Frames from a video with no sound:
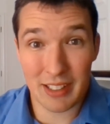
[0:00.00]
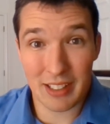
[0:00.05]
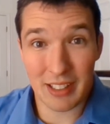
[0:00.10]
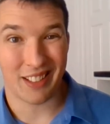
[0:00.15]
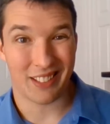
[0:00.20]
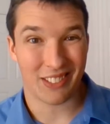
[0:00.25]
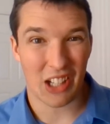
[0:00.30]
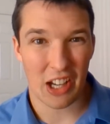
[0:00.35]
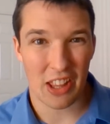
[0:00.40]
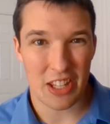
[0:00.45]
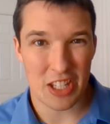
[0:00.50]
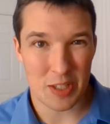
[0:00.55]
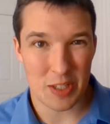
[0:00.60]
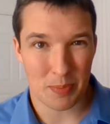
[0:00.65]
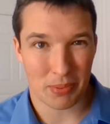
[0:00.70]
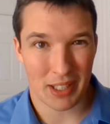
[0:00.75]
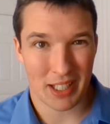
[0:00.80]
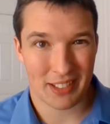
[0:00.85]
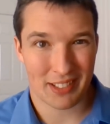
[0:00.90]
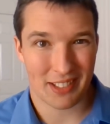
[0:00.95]
In a lot of
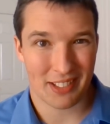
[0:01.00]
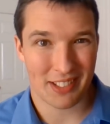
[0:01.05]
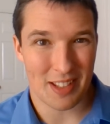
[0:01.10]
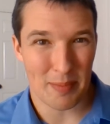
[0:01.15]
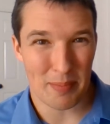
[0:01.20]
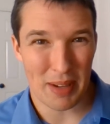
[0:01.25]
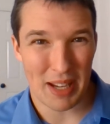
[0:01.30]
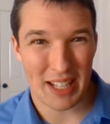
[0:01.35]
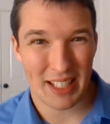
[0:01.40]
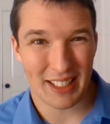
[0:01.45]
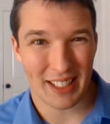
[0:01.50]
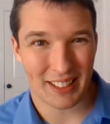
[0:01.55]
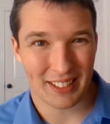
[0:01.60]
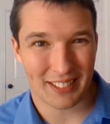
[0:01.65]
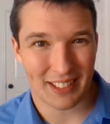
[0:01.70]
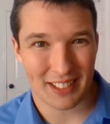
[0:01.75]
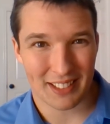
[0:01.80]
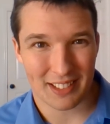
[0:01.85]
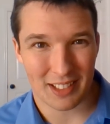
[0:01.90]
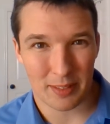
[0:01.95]
these places, the
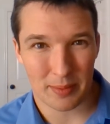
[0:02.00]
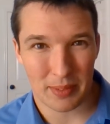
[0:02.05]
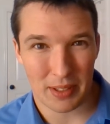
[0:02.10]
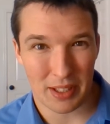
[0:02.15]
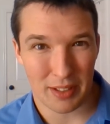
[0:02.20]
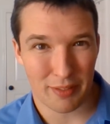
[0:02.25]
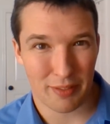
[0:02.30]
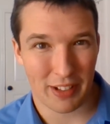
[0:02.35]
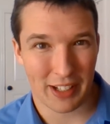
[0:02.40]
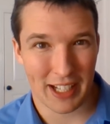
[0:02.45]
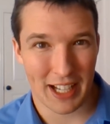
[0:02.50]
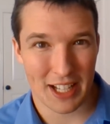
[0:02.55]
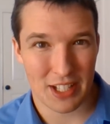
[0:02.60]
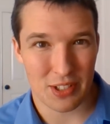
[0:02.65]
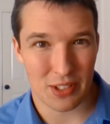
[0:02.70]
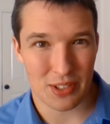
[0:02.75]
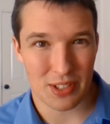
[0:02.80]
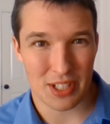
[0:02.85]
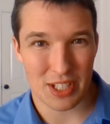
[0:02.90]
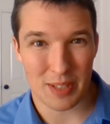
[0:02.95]
banking system and the
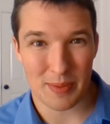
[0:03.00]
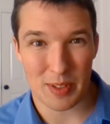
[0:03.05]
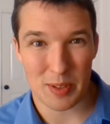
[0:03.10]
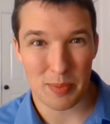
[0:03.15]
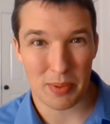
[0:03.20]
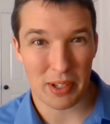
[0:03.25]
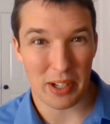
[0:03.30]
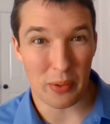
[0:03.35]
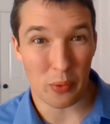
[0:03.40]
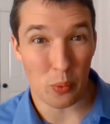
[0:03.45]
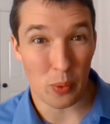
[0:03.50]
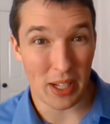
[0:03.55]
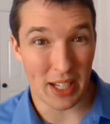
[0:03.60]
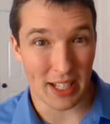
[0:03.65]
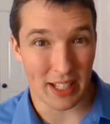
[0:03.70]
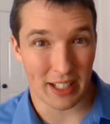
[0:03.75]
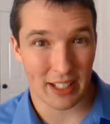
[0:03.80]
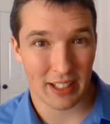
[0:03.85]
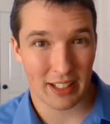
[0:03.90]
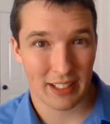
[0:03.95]
financial system is pretty
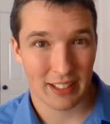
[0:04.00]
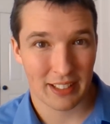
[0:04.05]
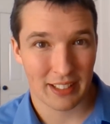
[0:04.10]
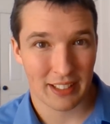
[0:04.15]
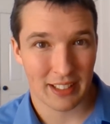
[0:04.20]
weak,